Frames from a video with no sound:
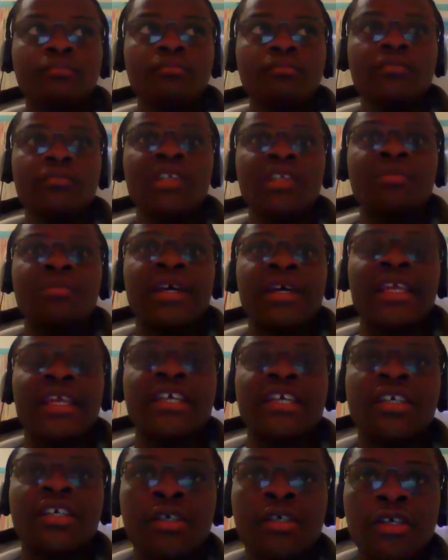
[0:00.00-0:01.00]
by like
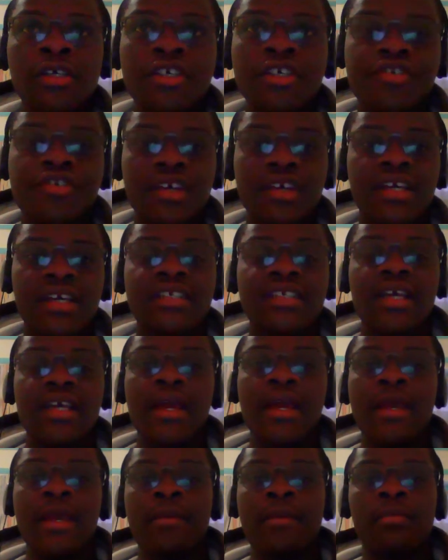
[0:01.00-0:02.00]
training it in
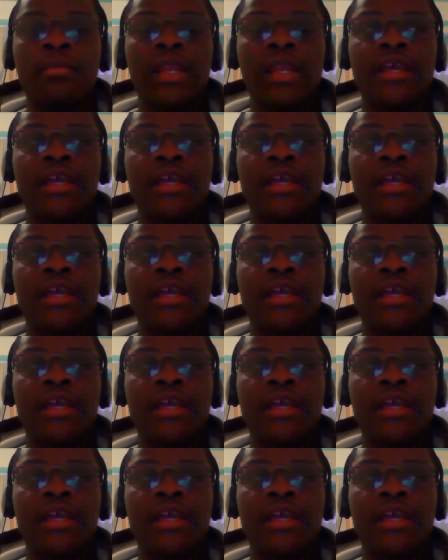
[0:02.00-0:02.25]
like